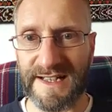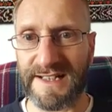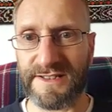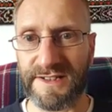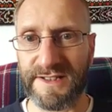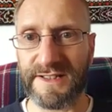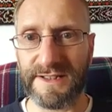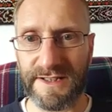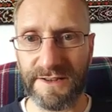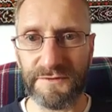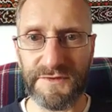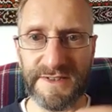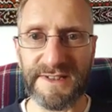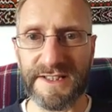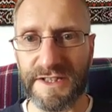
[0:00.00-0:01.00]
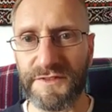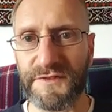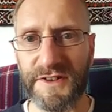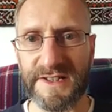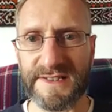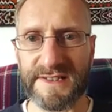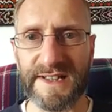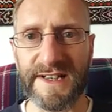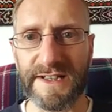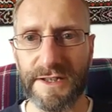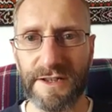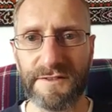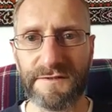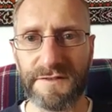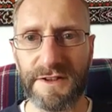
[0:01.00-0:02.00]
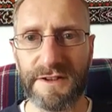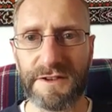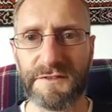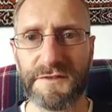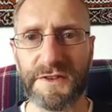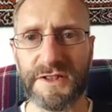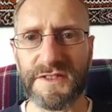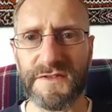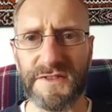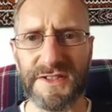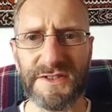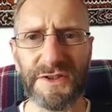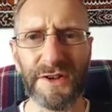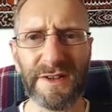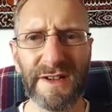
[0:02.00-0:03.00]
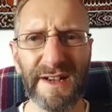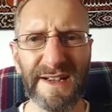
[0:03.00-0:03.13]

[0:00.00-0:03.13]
actually obviously in the first line of the Philosopher's Stone,